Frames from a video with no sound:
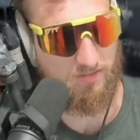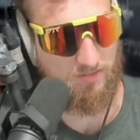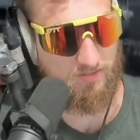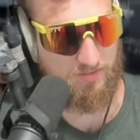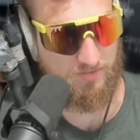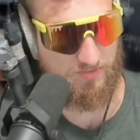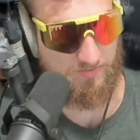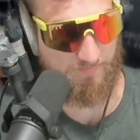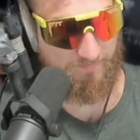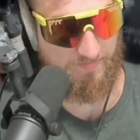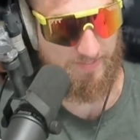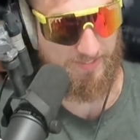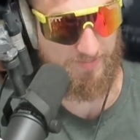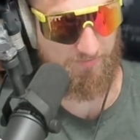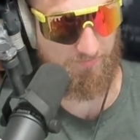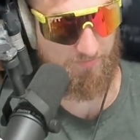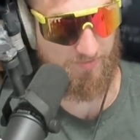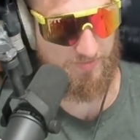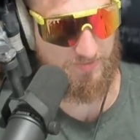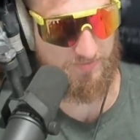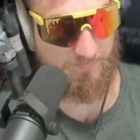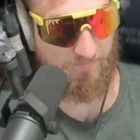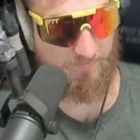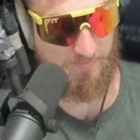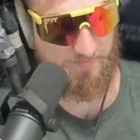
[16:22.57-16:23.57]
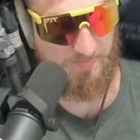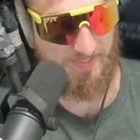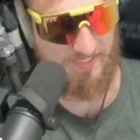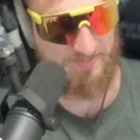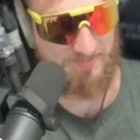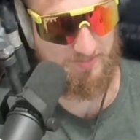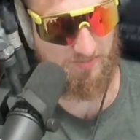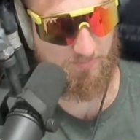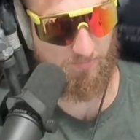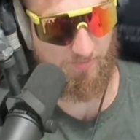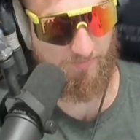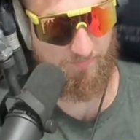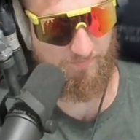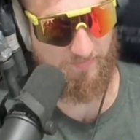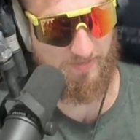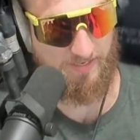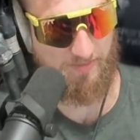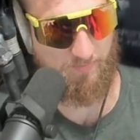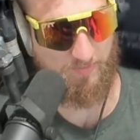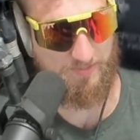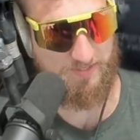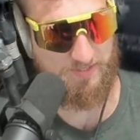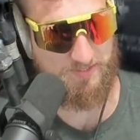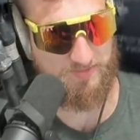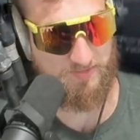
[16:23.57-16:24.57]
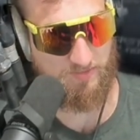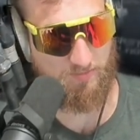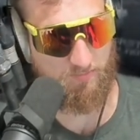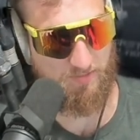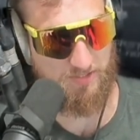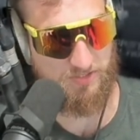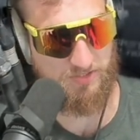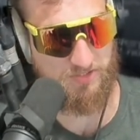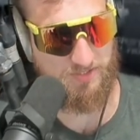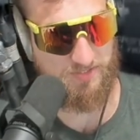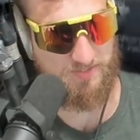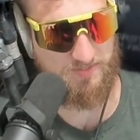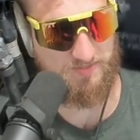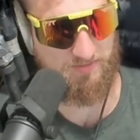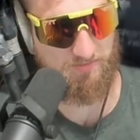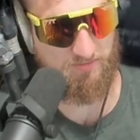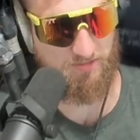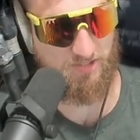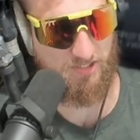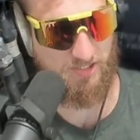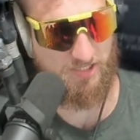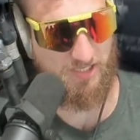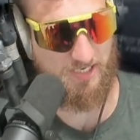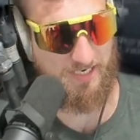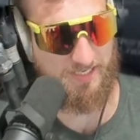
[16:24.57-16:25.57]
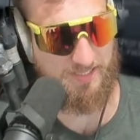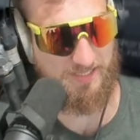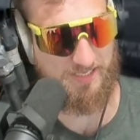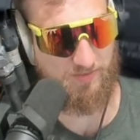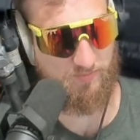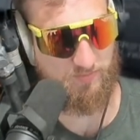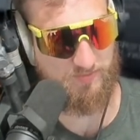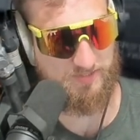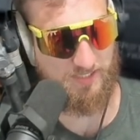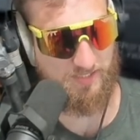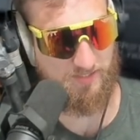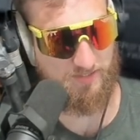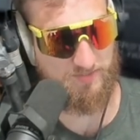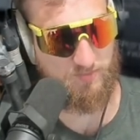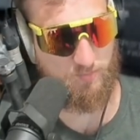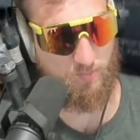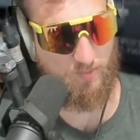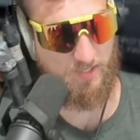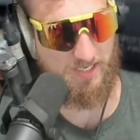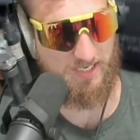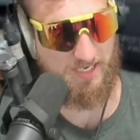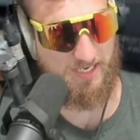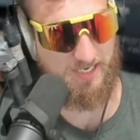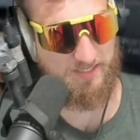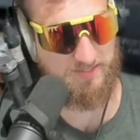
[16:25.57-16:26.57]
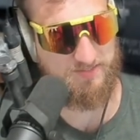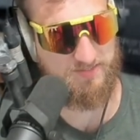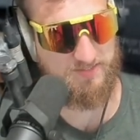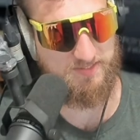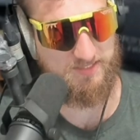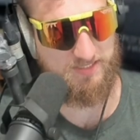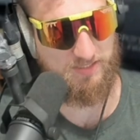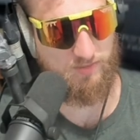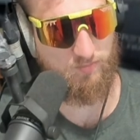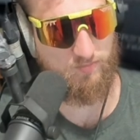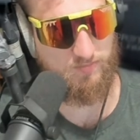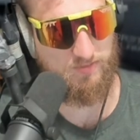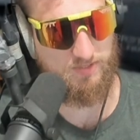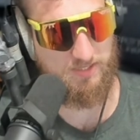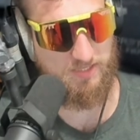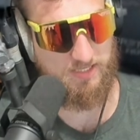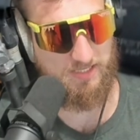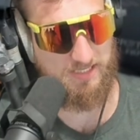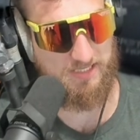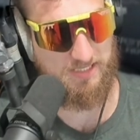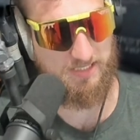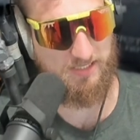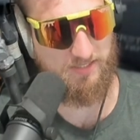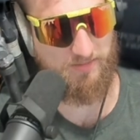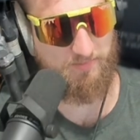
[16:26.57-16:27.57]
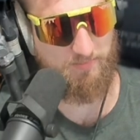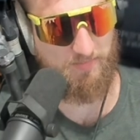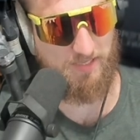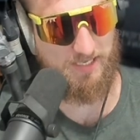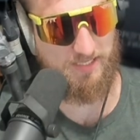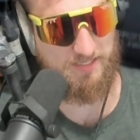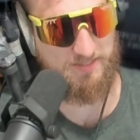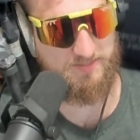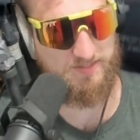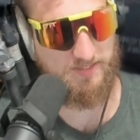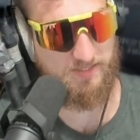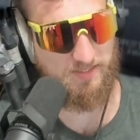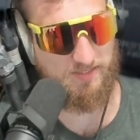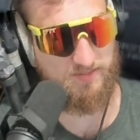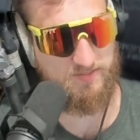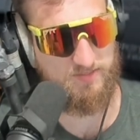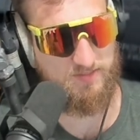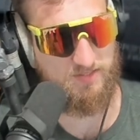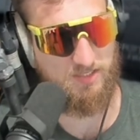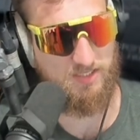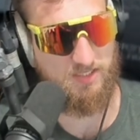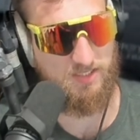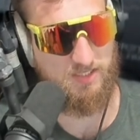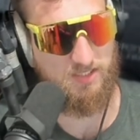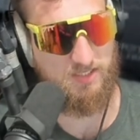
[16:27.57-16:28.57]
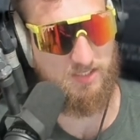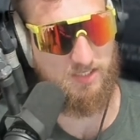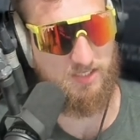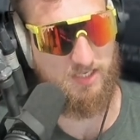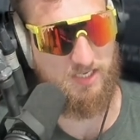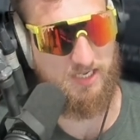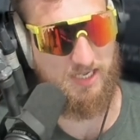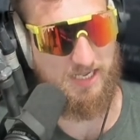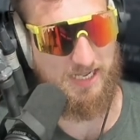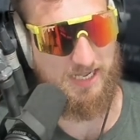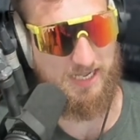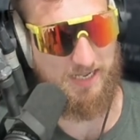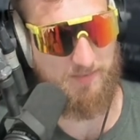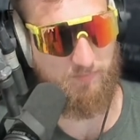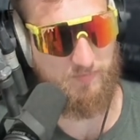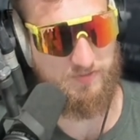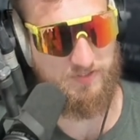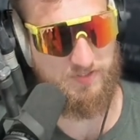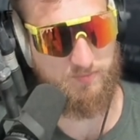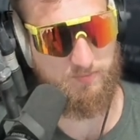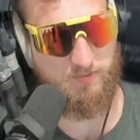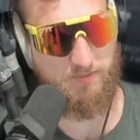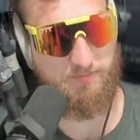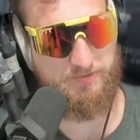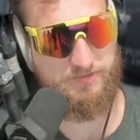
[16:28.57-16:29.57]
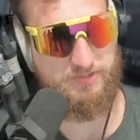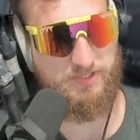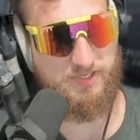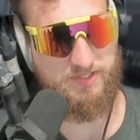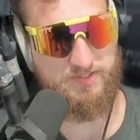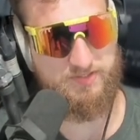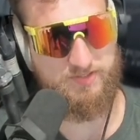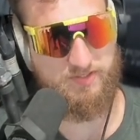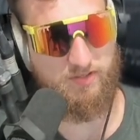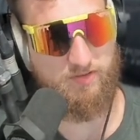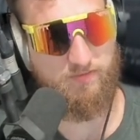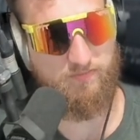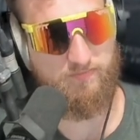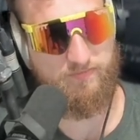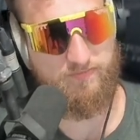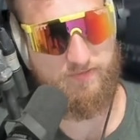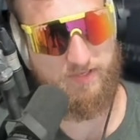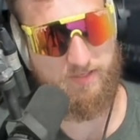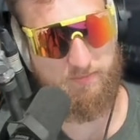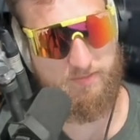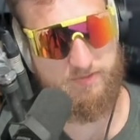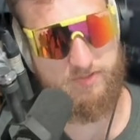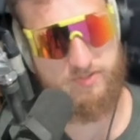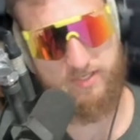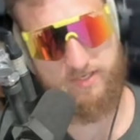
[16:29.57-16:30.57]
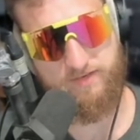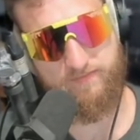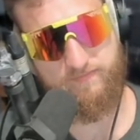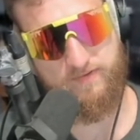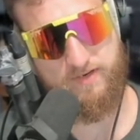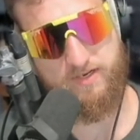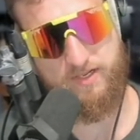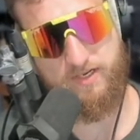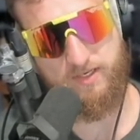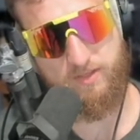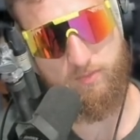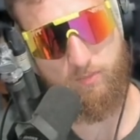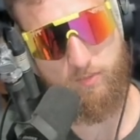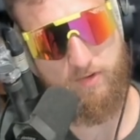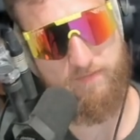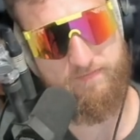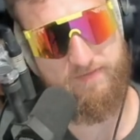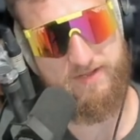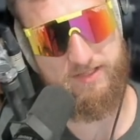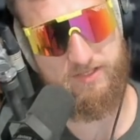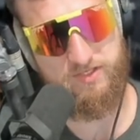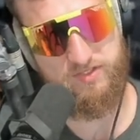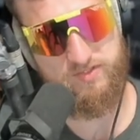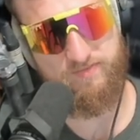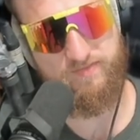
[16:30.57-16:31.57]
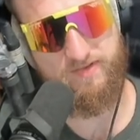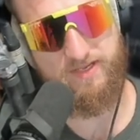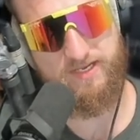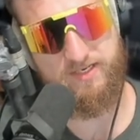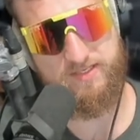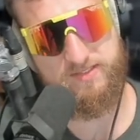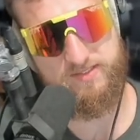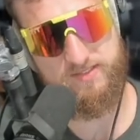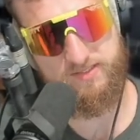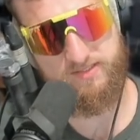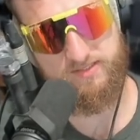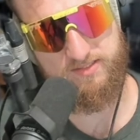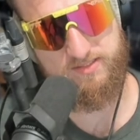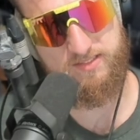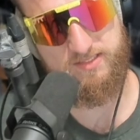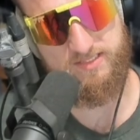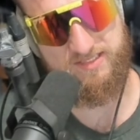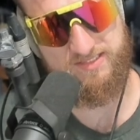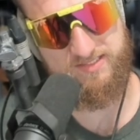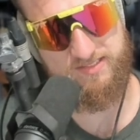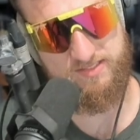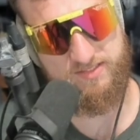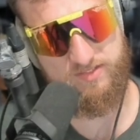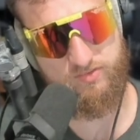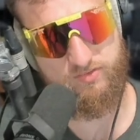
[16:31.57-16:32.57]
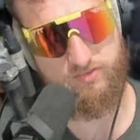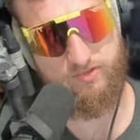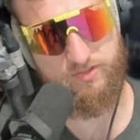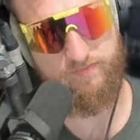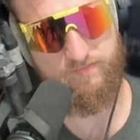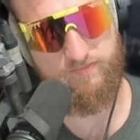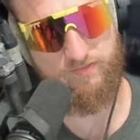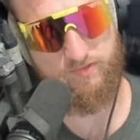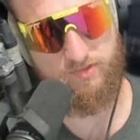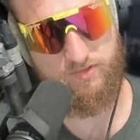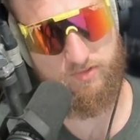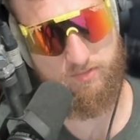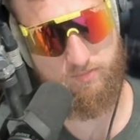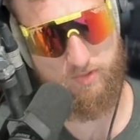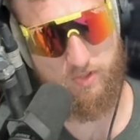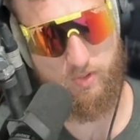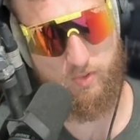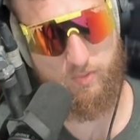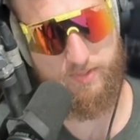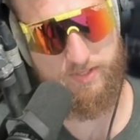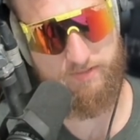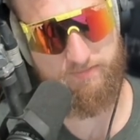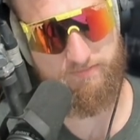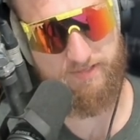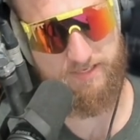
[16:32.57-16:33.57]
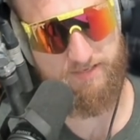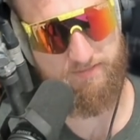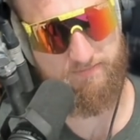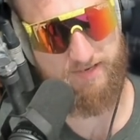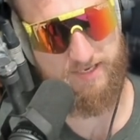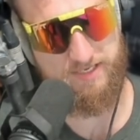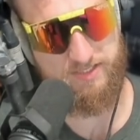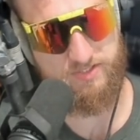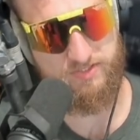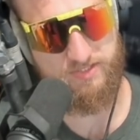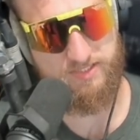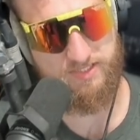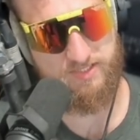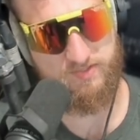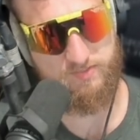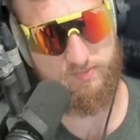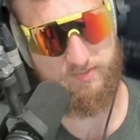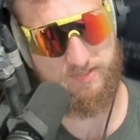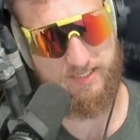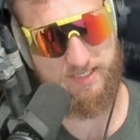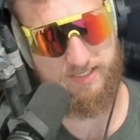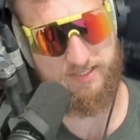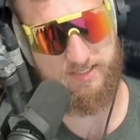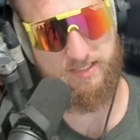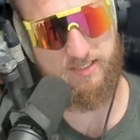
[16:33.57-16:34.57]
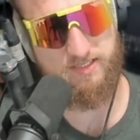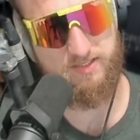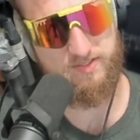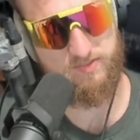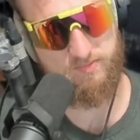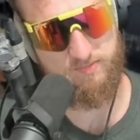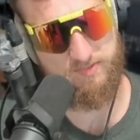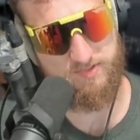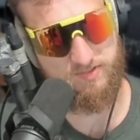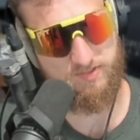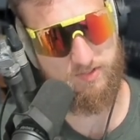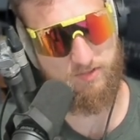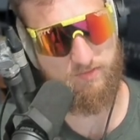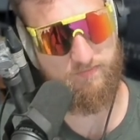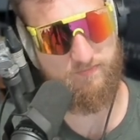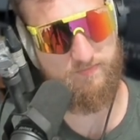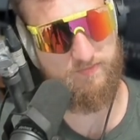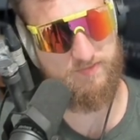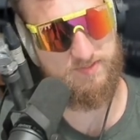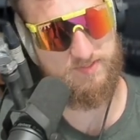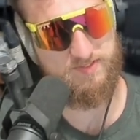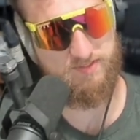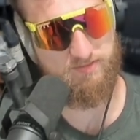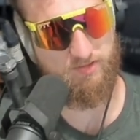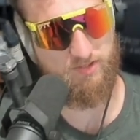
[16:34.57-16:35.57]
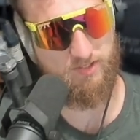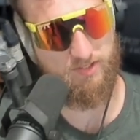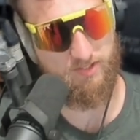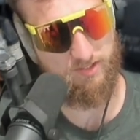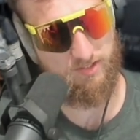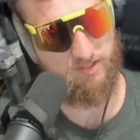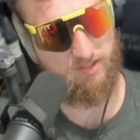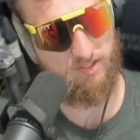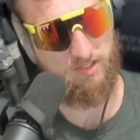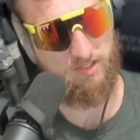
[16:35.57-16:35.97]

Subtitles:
To find the roots of. We basically want to find when this equation is 0, and that'll tell us when x is equal to e to the minus x, which is what we're trying to solve. Like we're trying to find, okay, what values of x is this true for? Well, we rearrange this, we get this, we solve for the 0, and